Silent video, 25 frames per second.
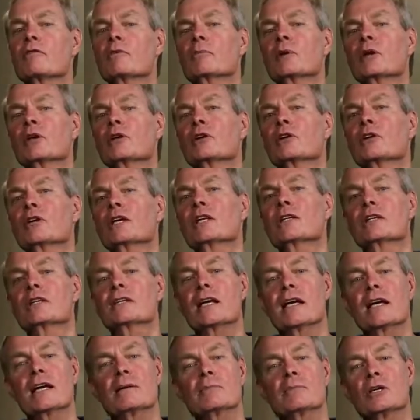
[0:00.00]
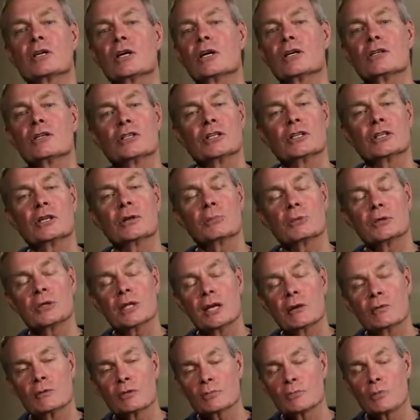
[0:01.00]
from underneath came gushing up, and
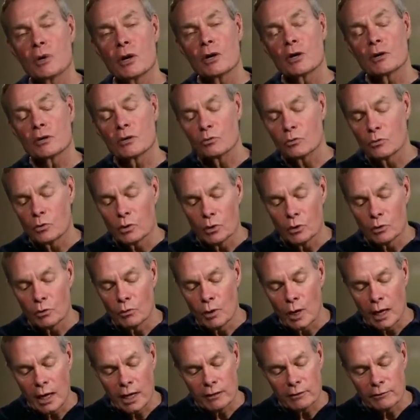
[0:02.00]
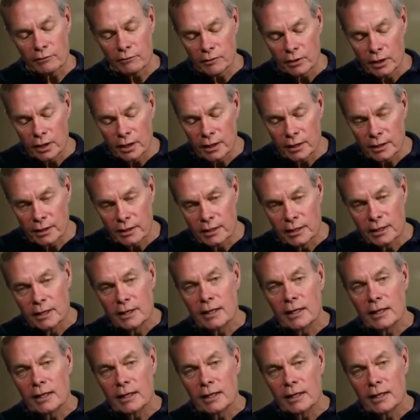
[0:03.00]
that was part of the worldwide flood.